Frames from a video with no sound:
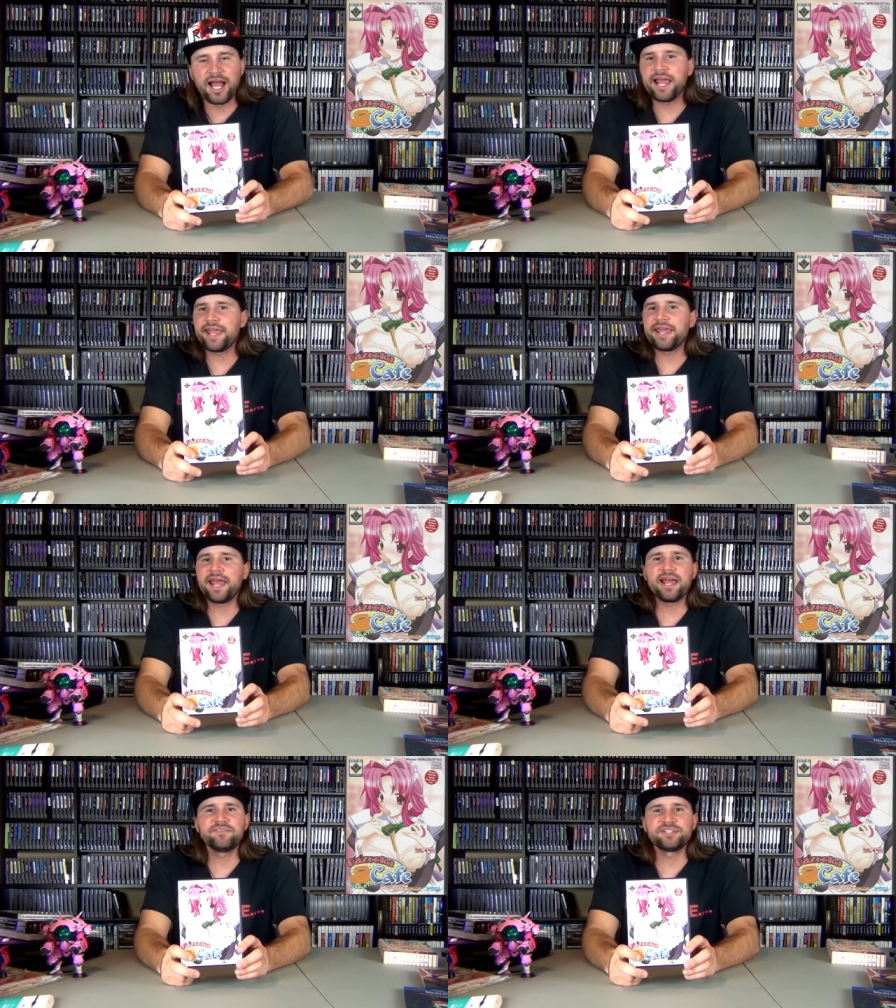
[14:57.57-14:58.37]
I
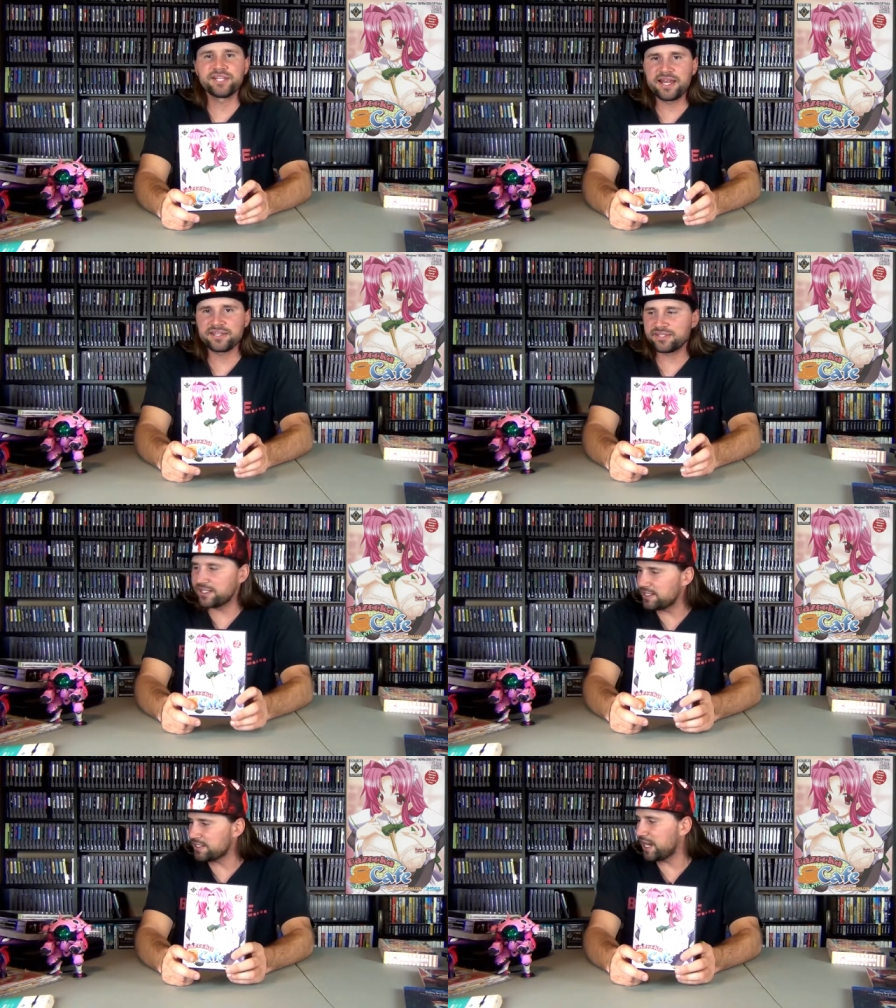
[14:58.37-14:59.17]
haven't
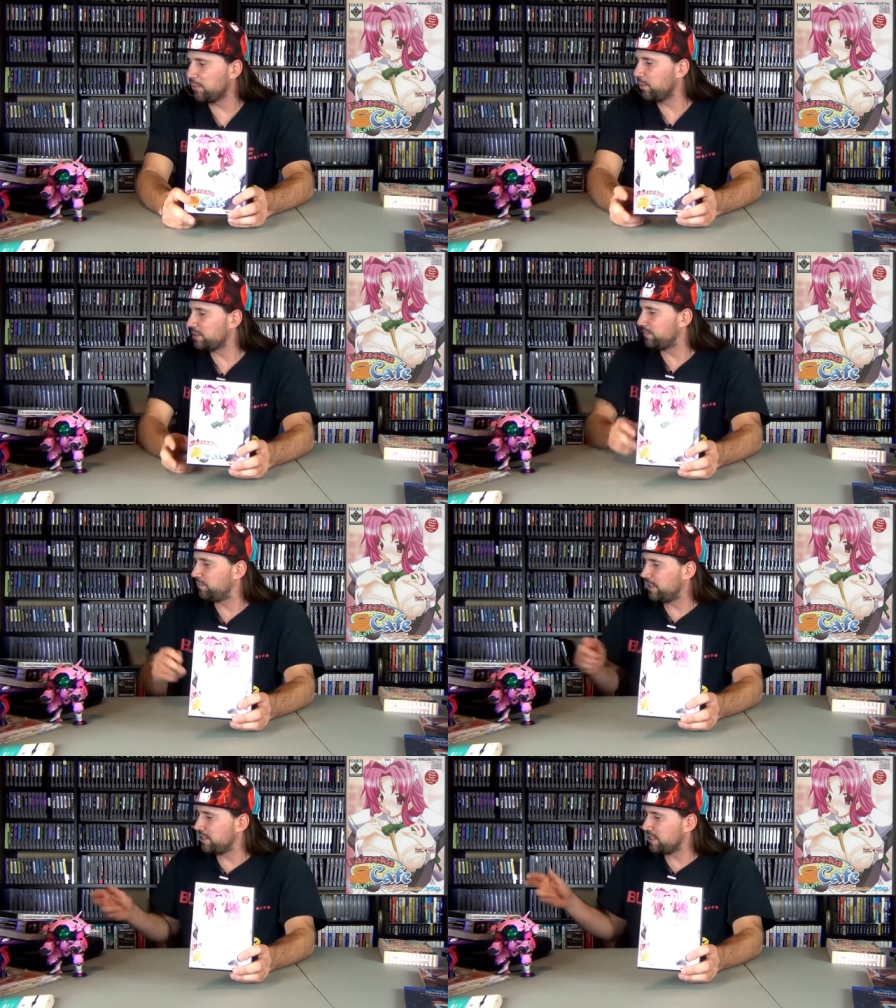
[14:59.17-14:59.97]
touched this. I want
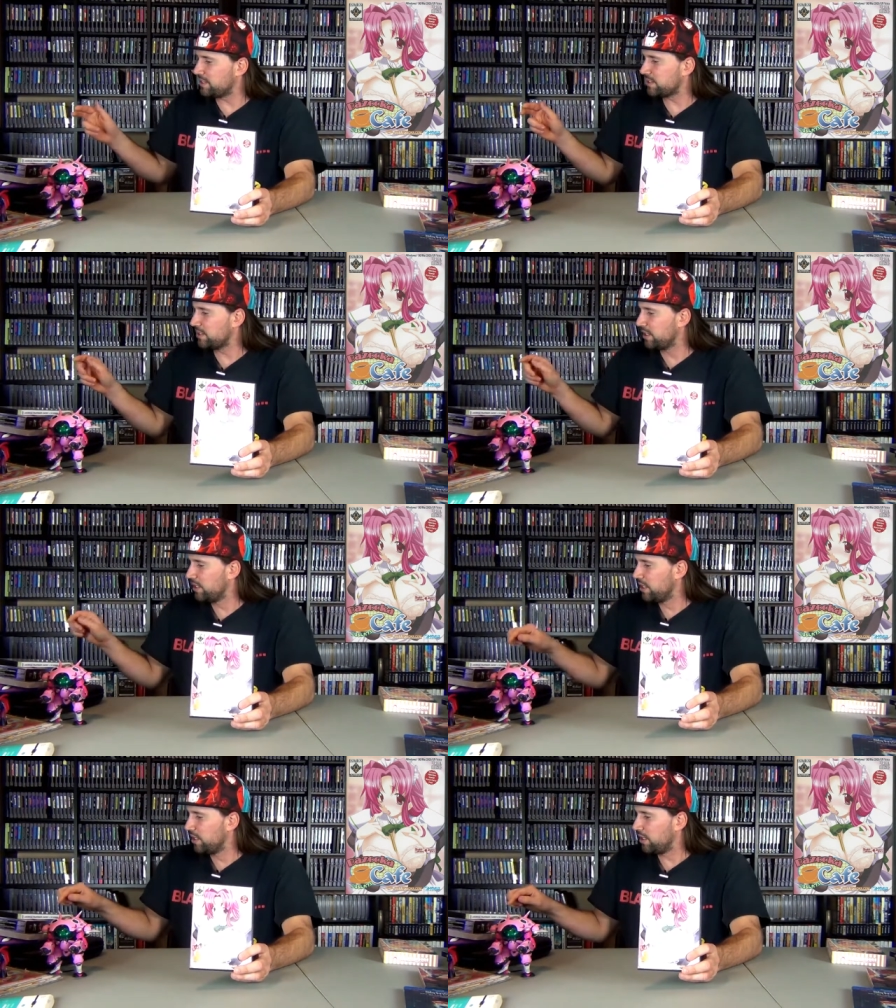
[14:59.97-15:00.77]
to finish
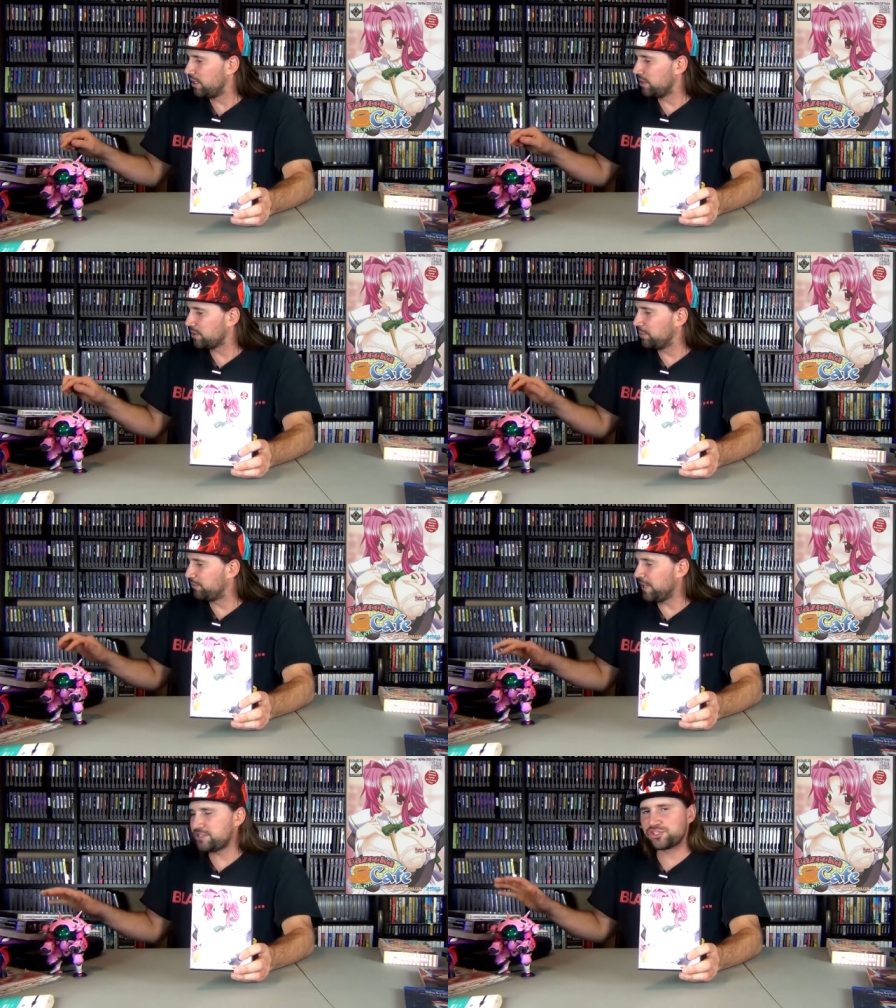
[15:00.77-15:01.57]
the
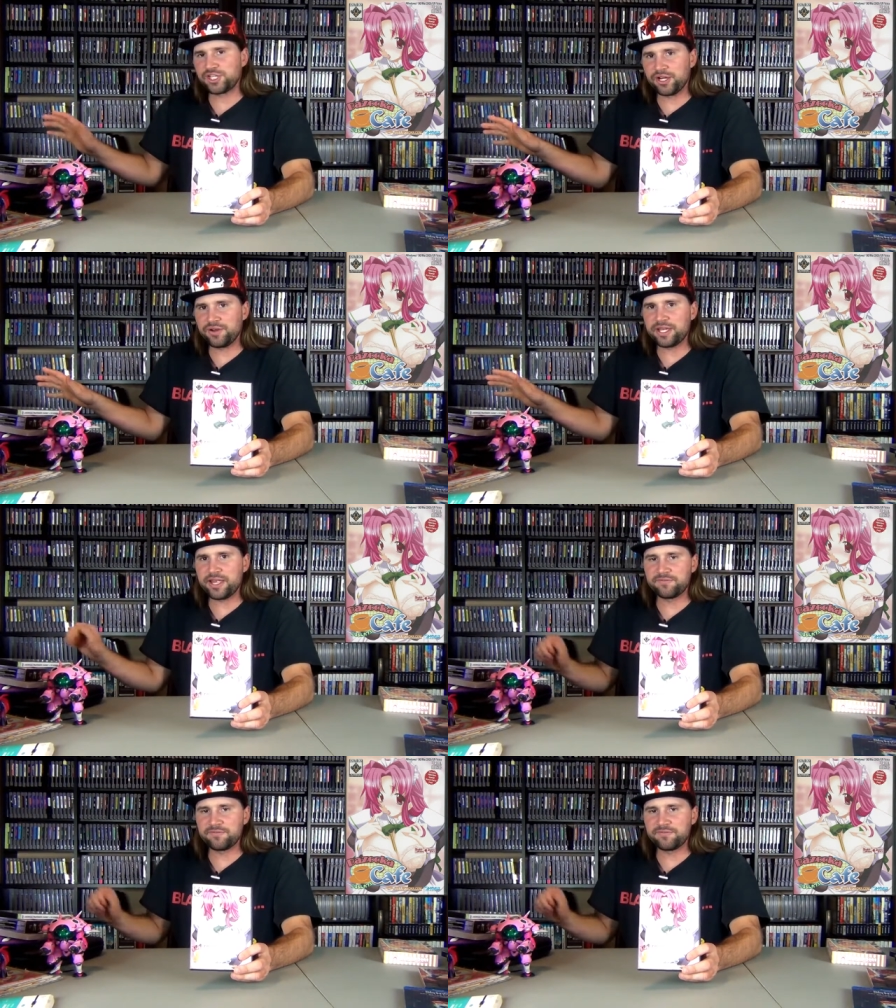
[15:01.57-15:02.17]
Professor Cherry